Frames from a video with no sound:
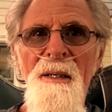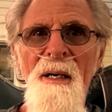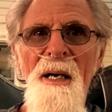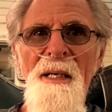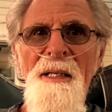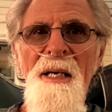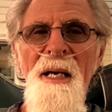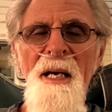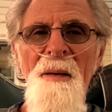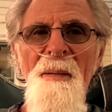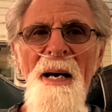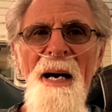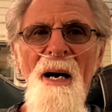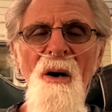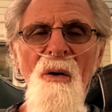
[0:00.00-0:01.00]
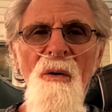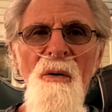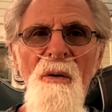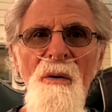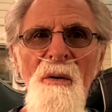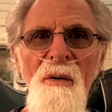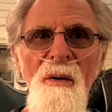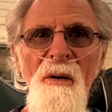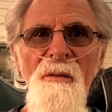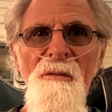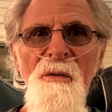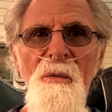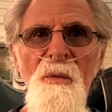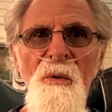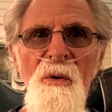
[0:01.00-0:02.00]
I came out of
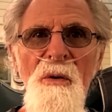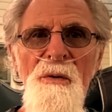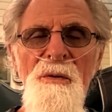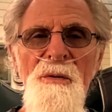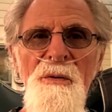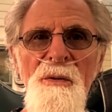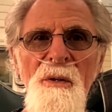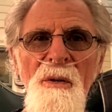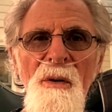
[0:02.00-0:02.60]
the woods